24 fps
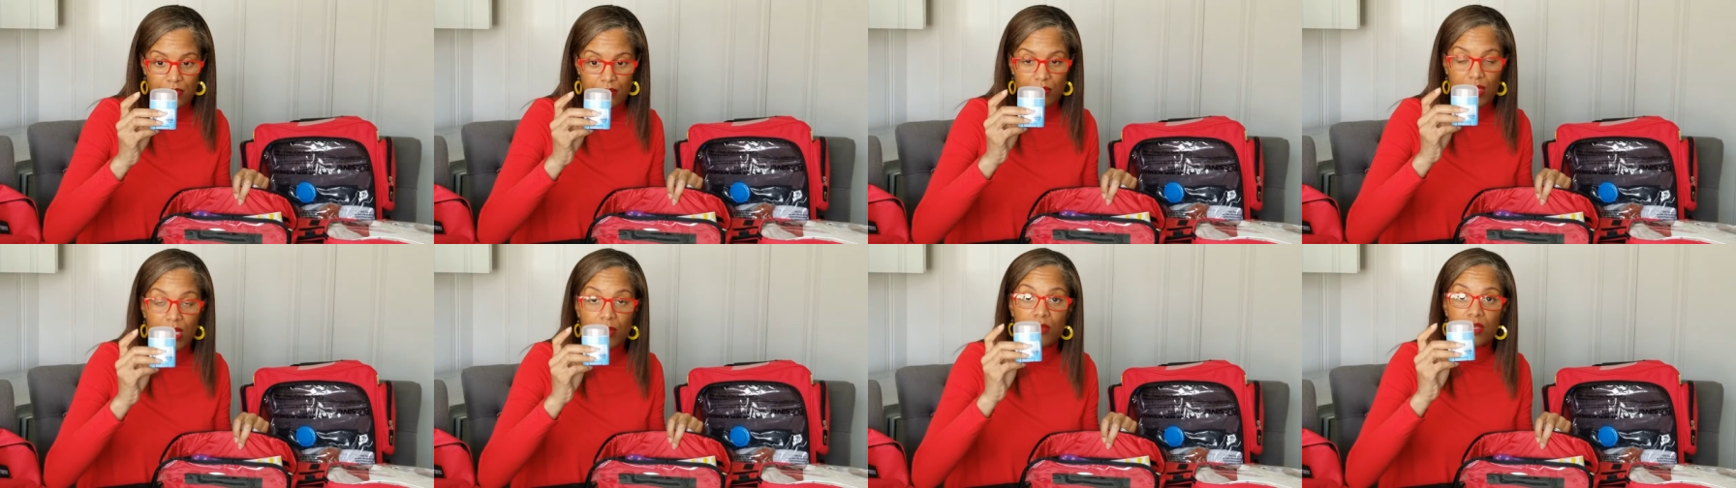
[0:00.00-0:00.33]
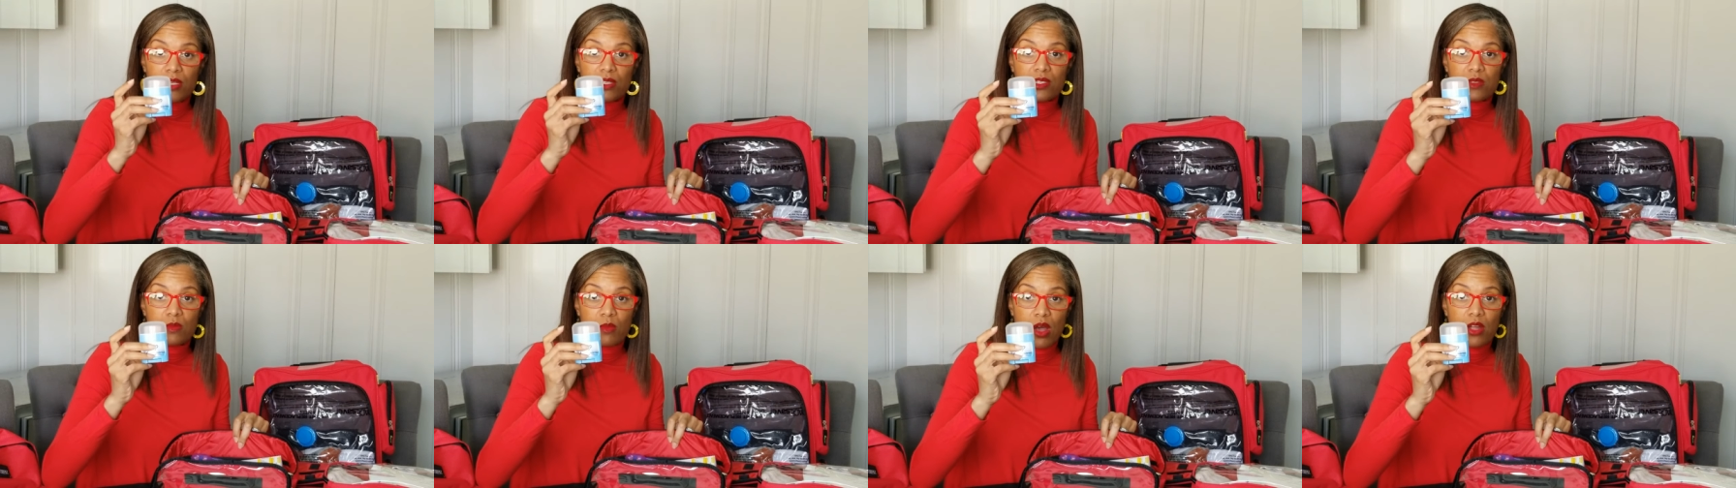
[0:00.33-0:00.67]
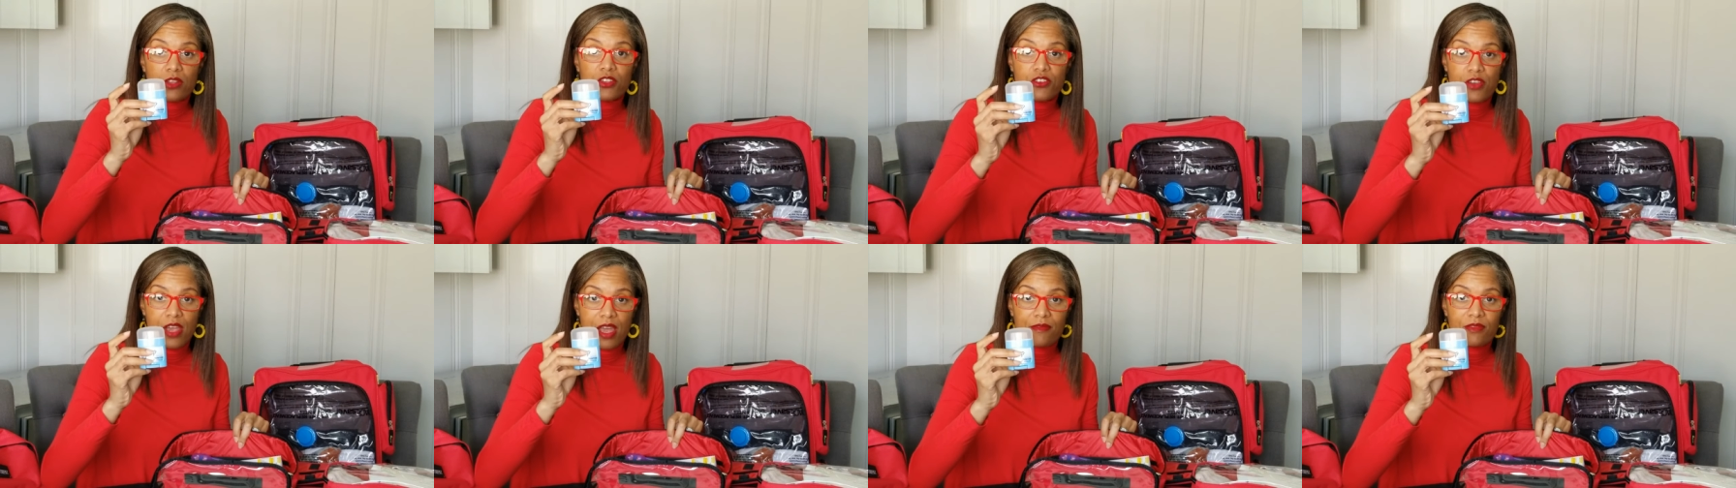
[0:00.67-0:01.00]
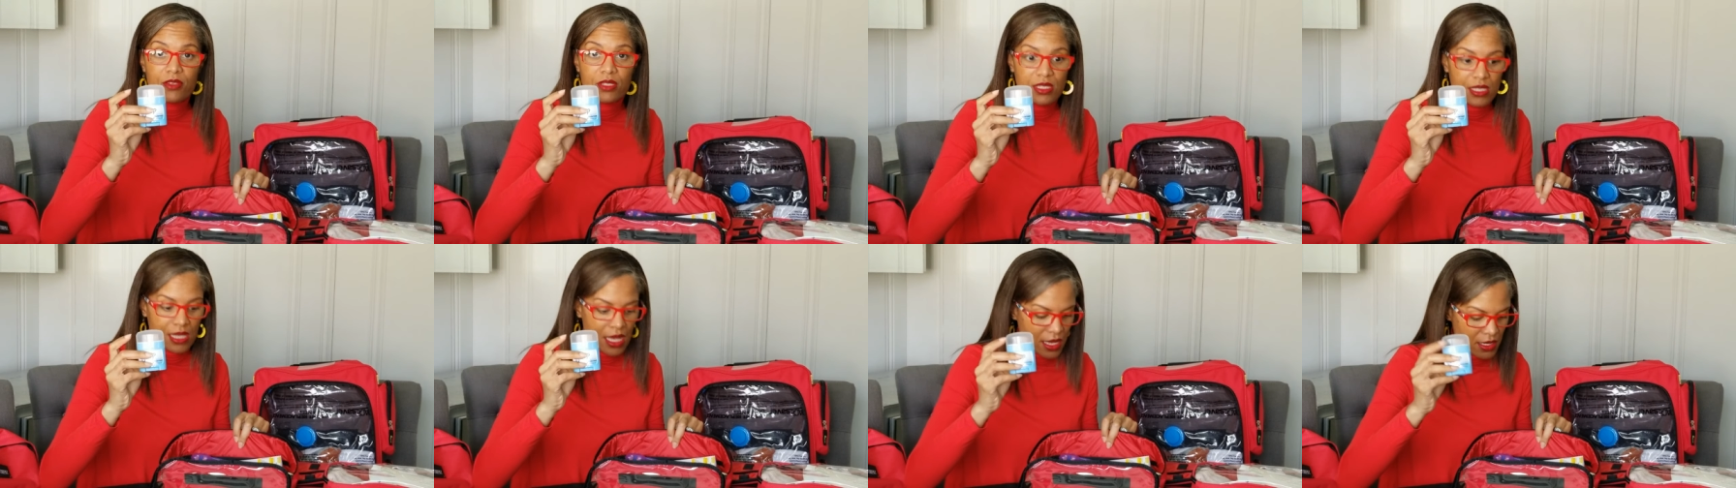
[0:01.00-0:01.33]
maybe a small travel
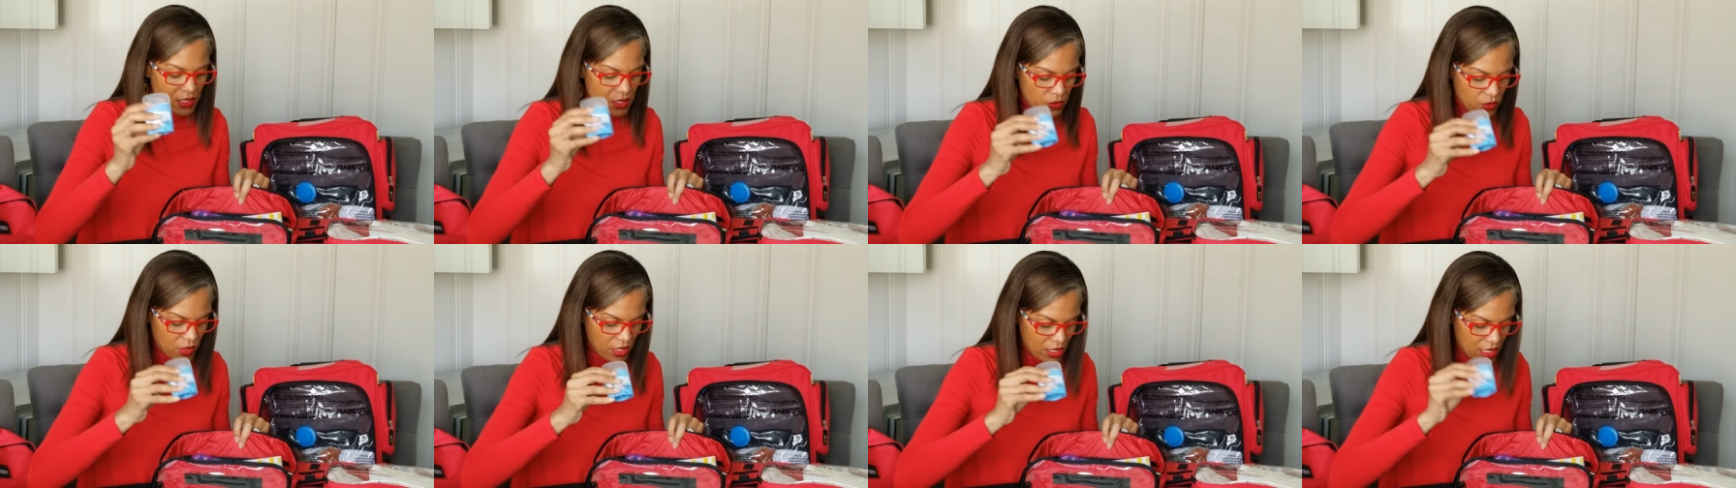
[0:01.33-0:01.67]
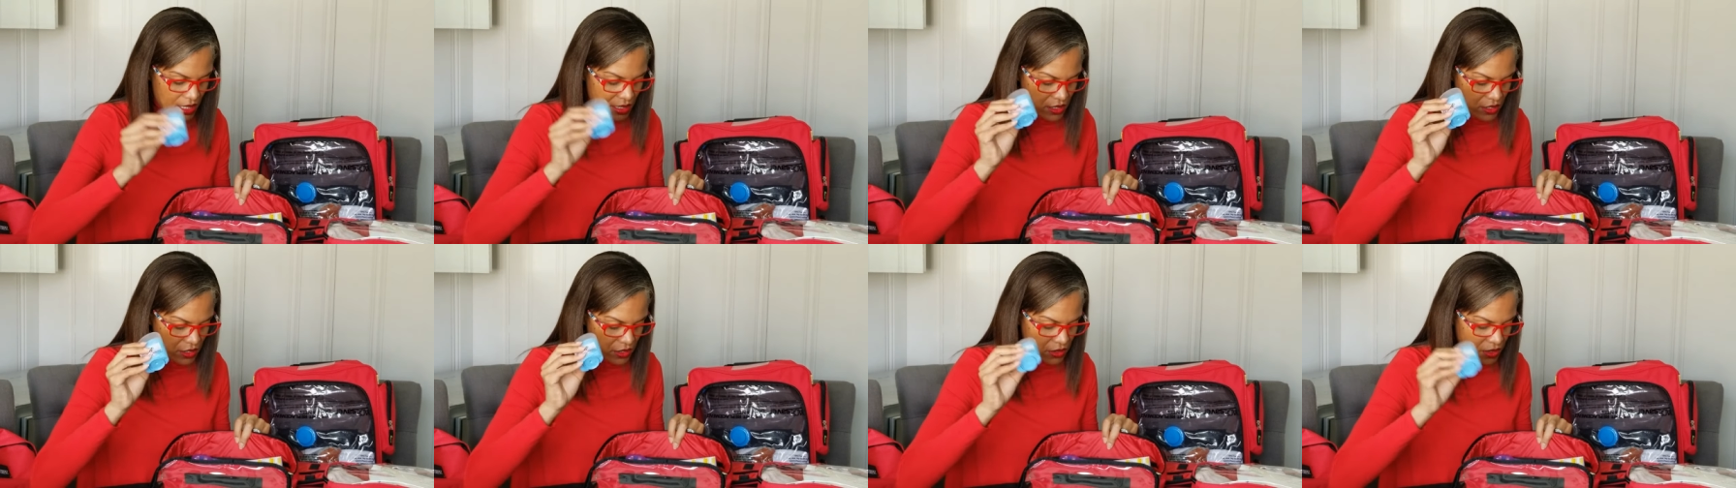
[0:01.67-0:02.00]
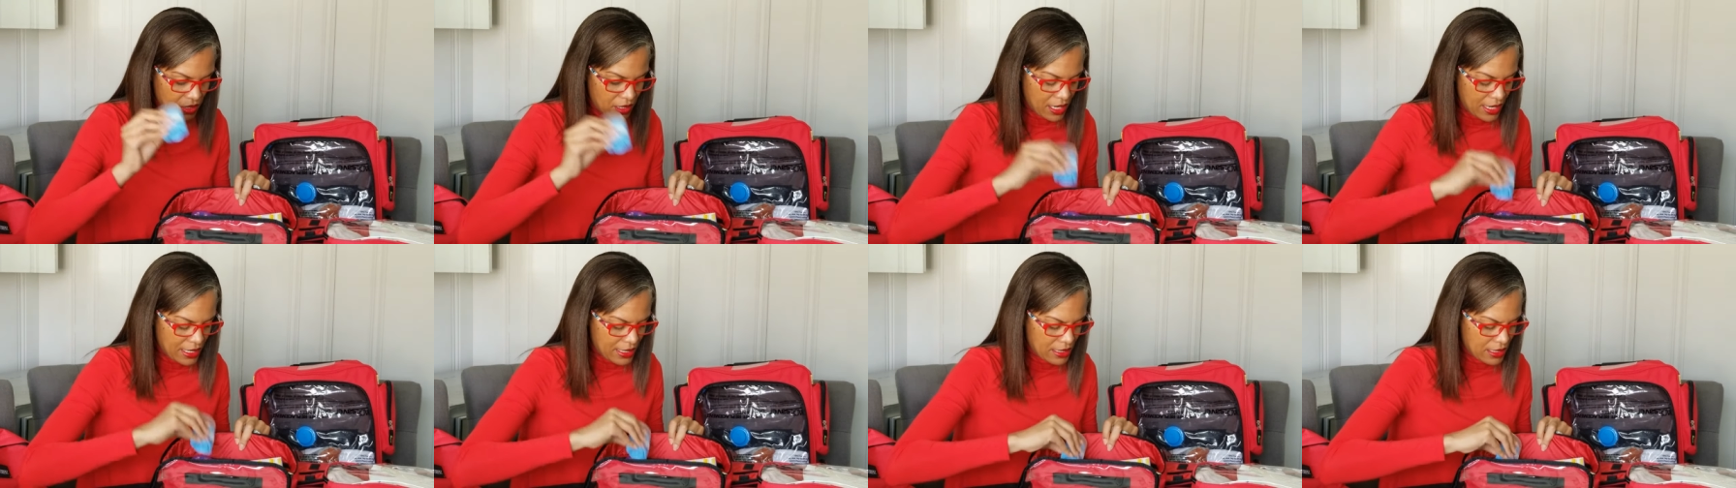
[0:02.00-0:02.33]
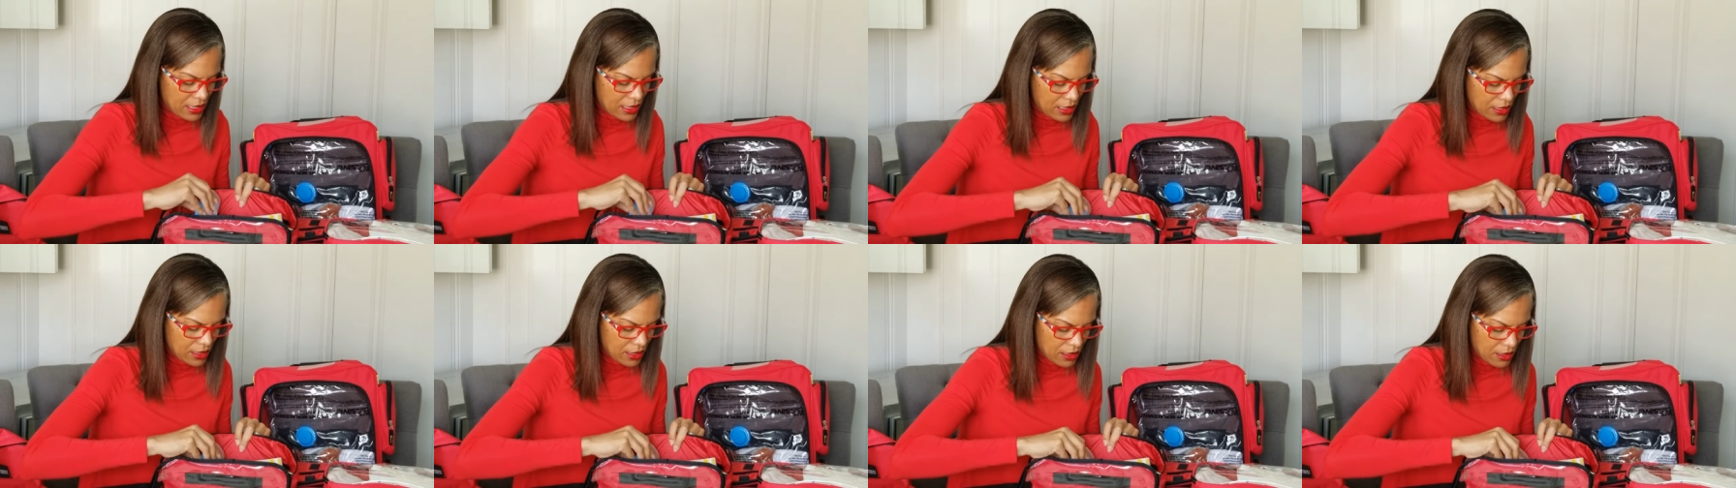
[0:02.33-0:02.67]
size one, that's a good
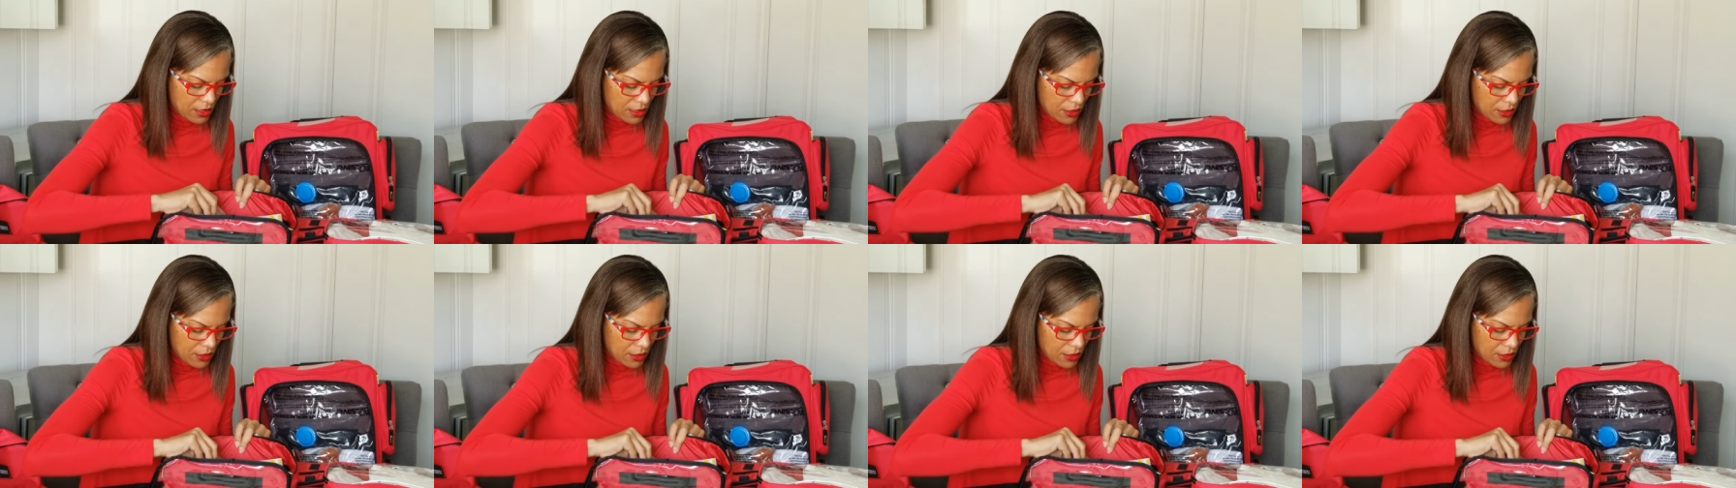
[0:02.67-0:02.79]
idea.